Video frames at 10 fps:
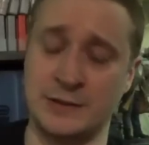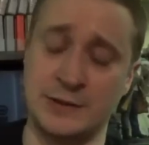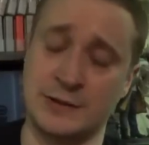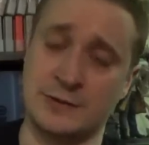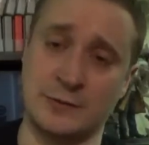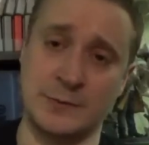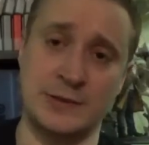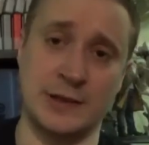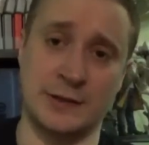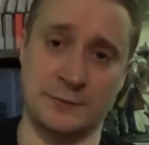She just told me
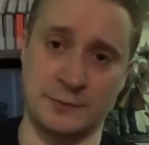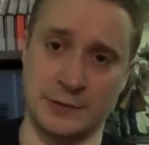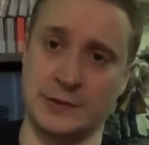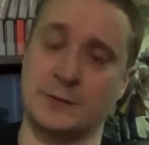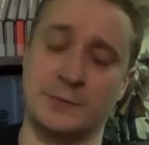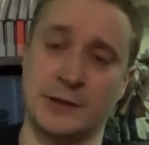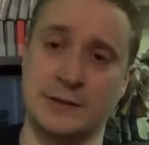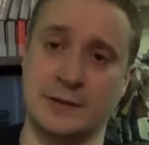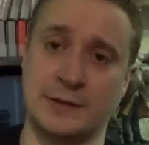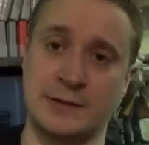she got a really good
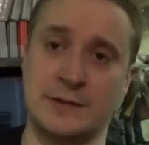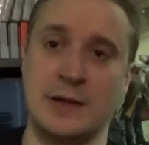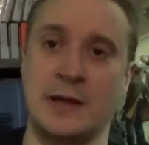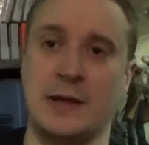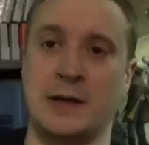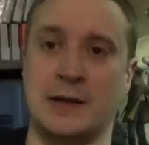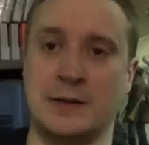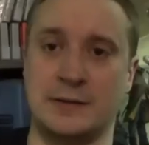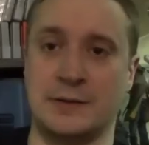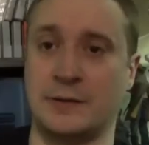price on this,
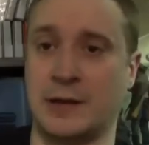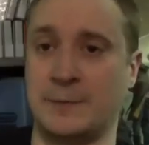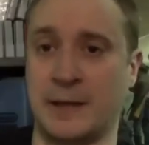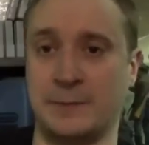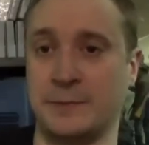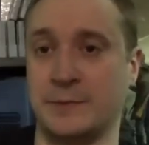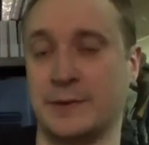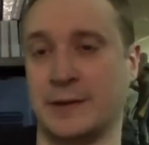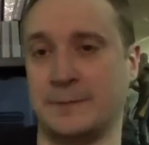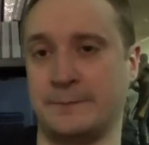so I'm happy
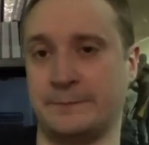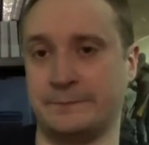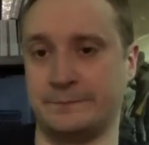with that.